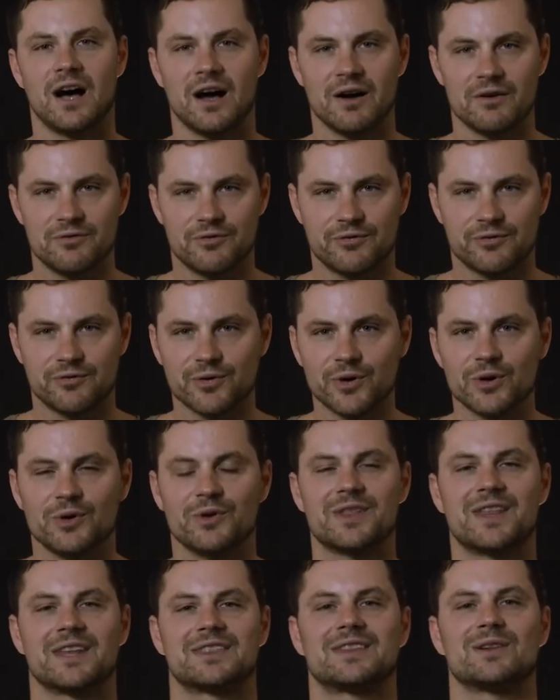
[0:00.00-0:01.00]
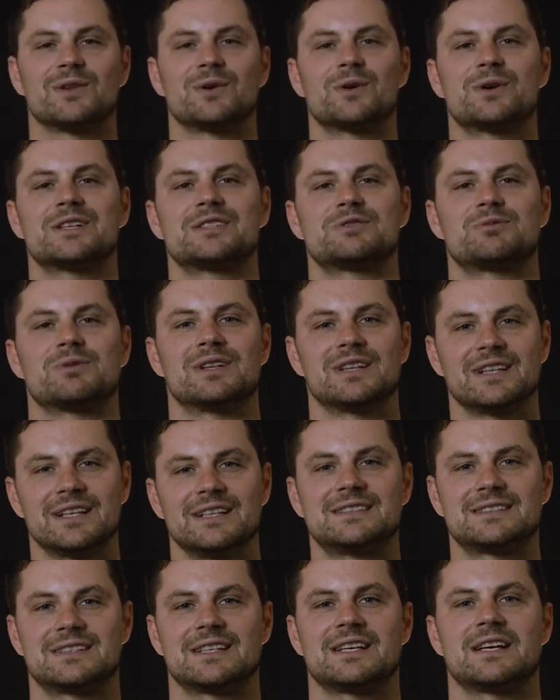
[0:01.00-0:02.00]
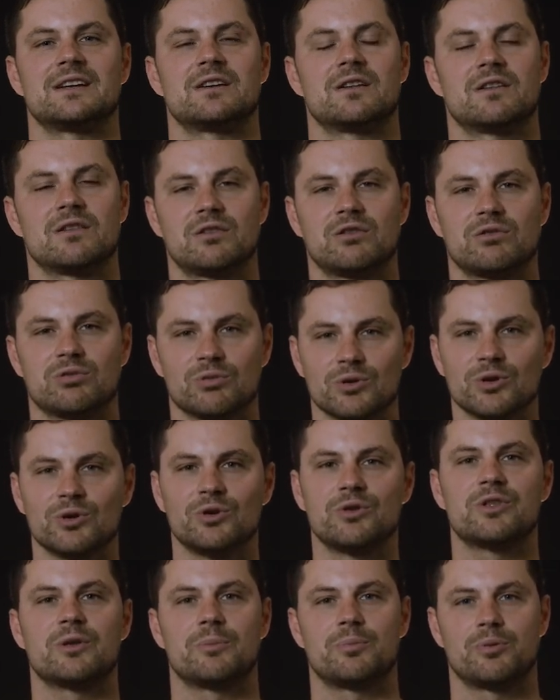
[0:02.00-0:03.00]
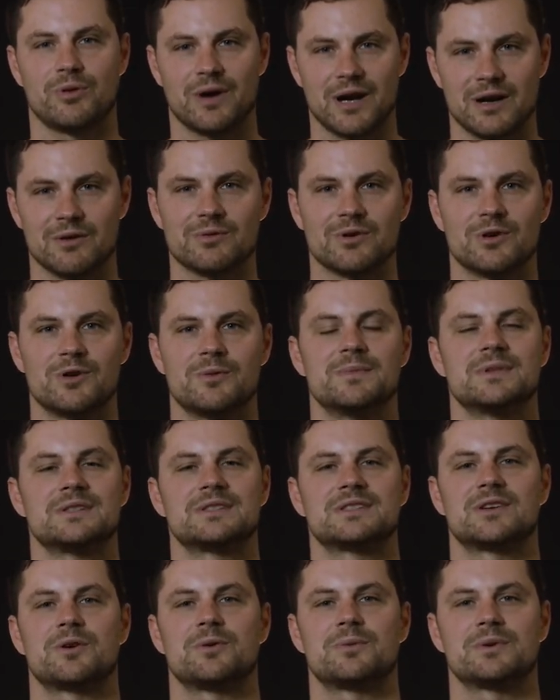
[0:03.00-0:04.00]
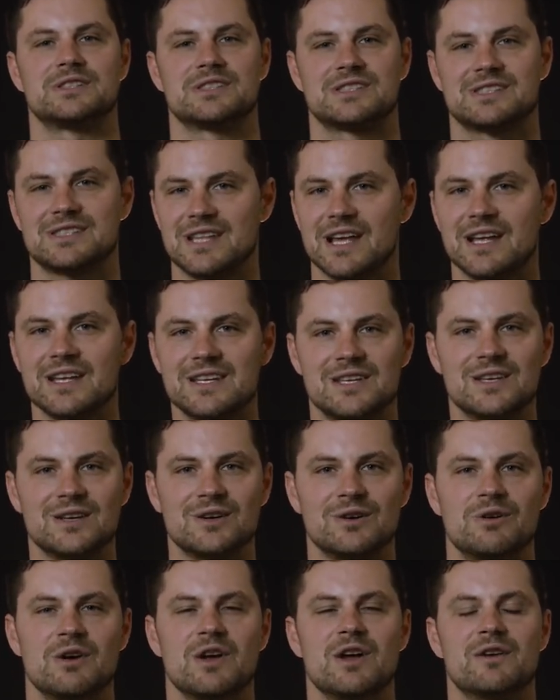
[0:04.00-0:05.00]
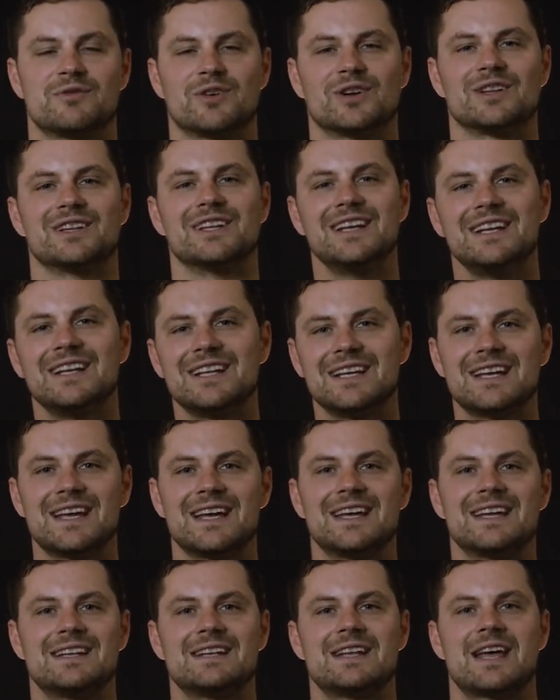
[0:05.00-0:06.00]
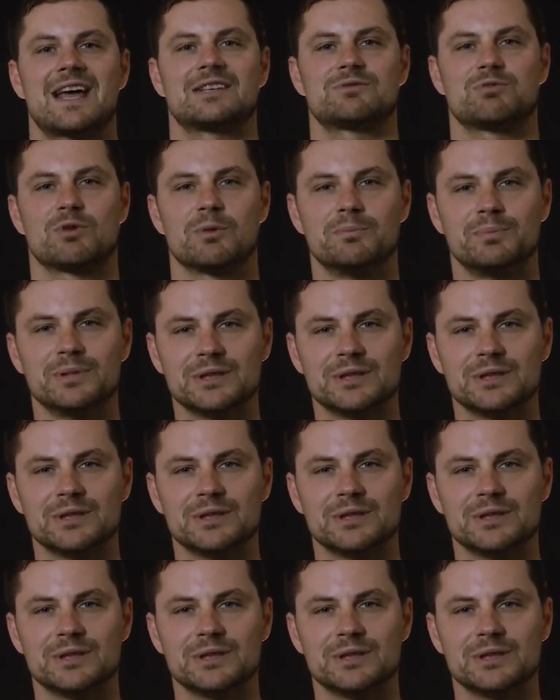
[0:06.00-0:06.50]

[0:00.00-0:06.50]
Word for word: of fruit that the Lord is releasing through the prayer room. And so we just thank you for leaning in as we're